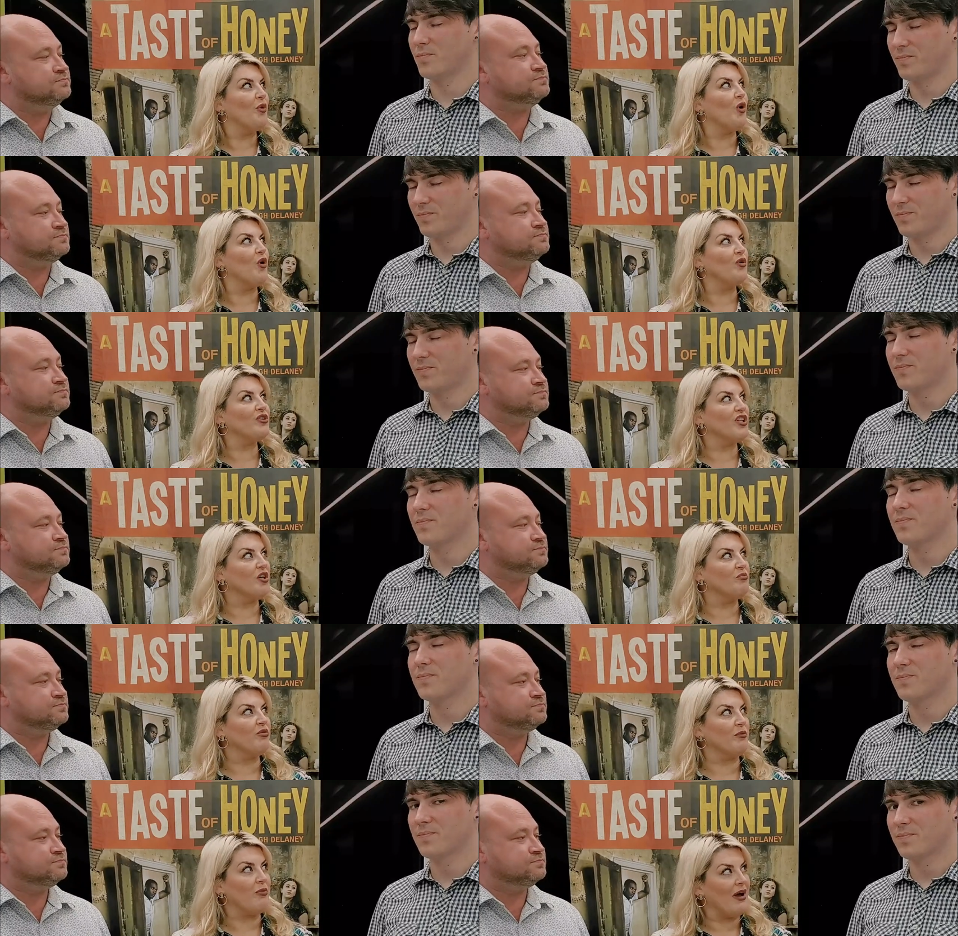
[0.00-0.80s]
Speaker 1: but also
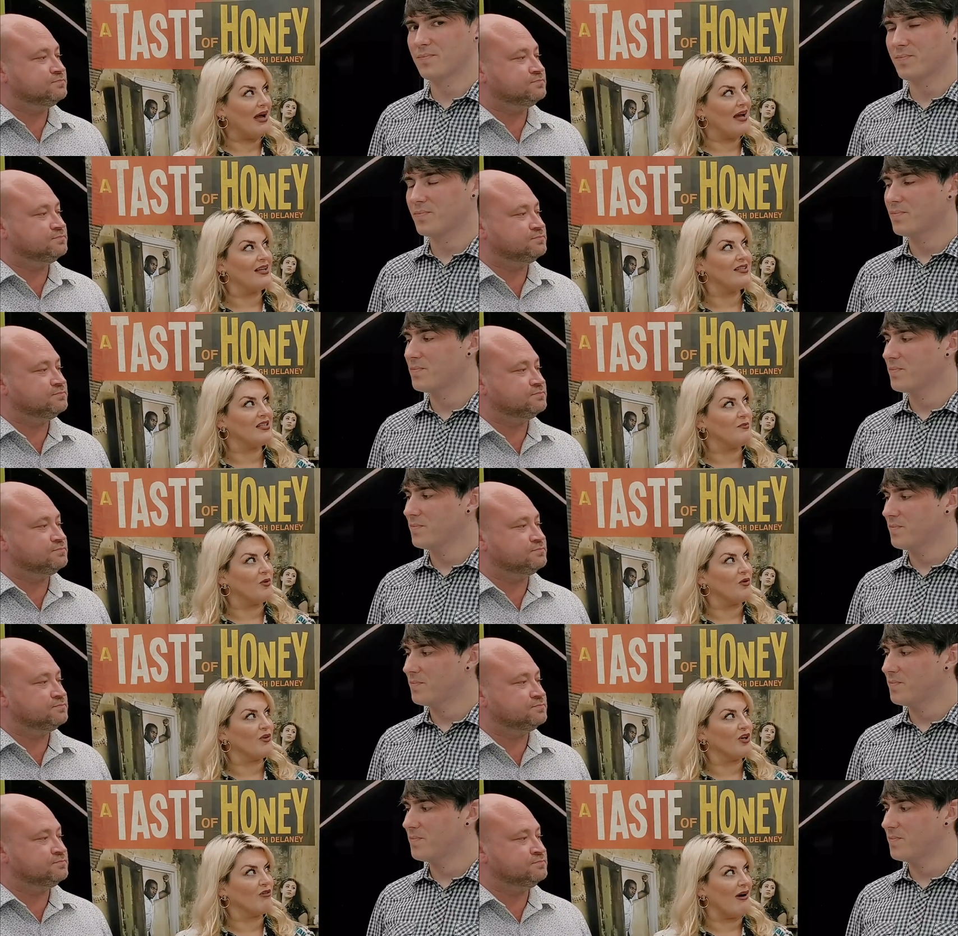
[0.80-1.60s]
prepared to
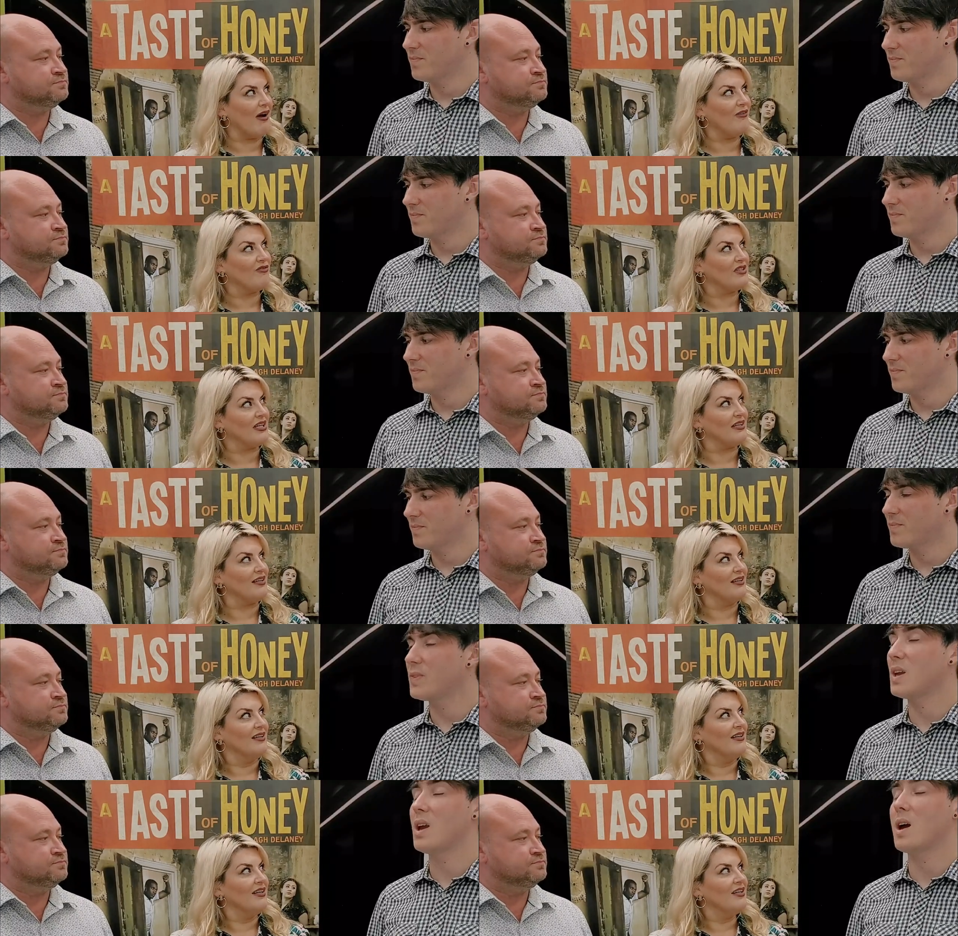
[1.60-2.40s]
put the graft in.
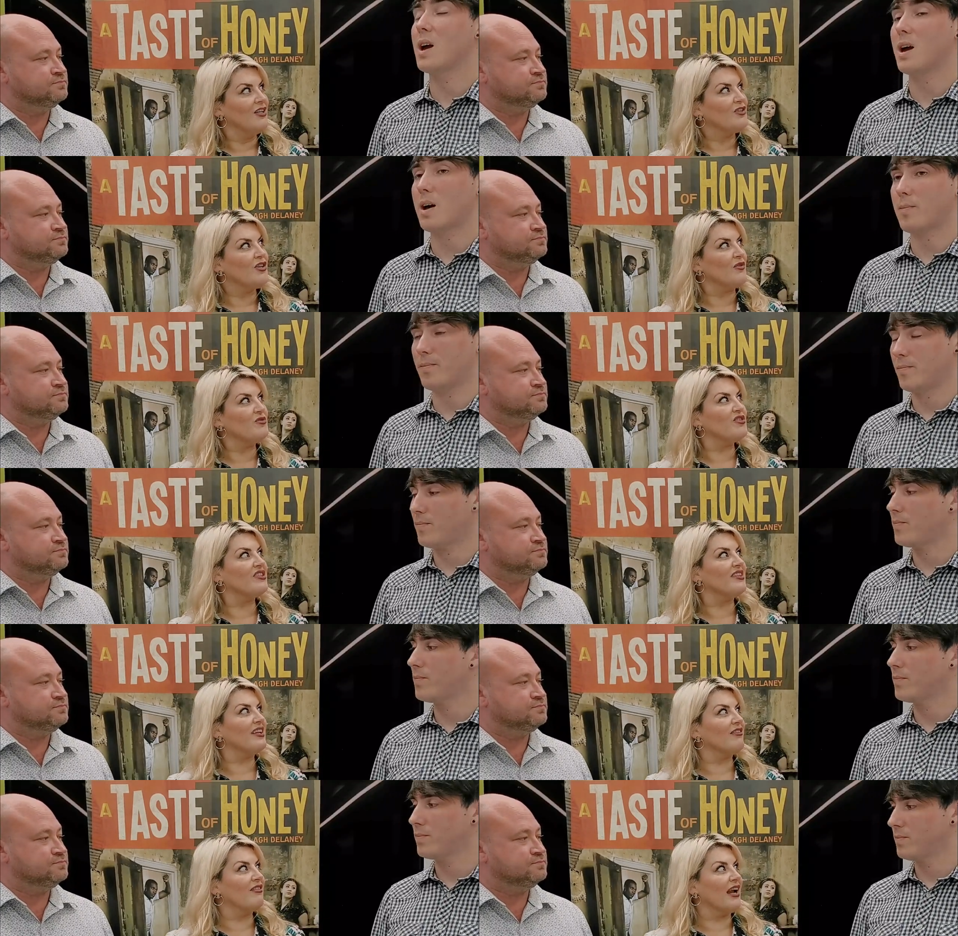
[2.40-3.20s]
Yeah. Don't
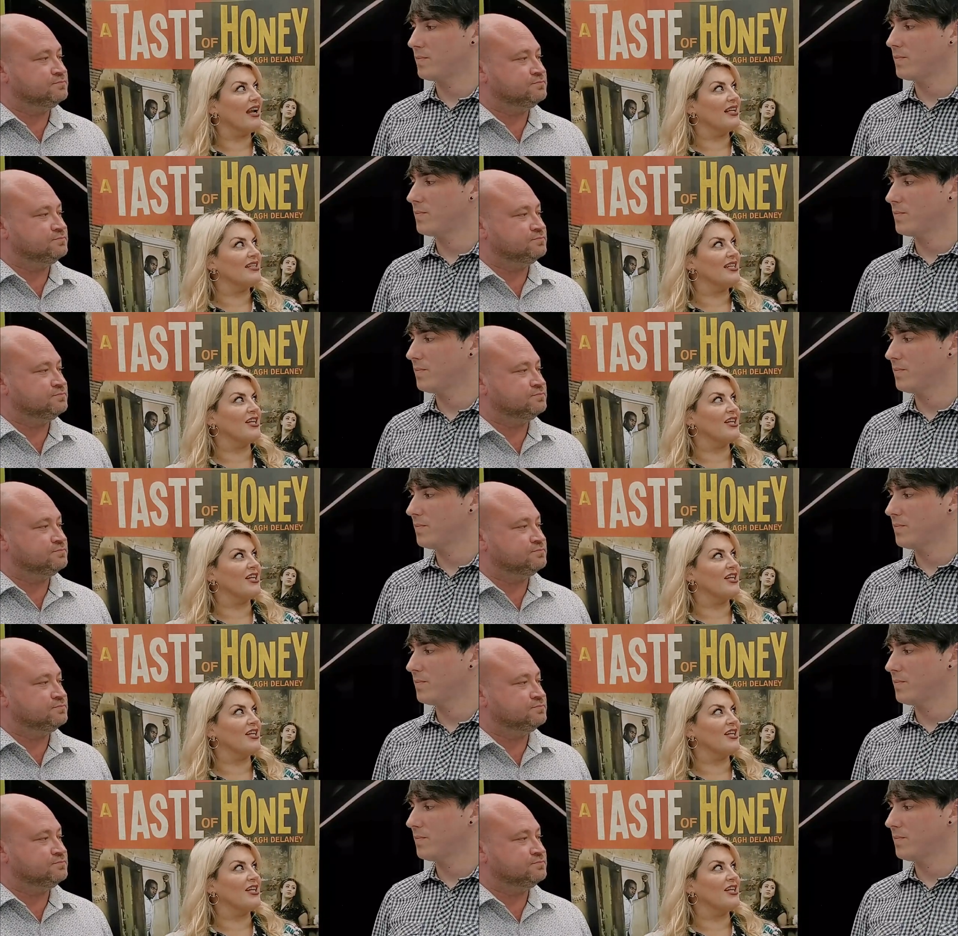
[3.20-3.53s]
just think reality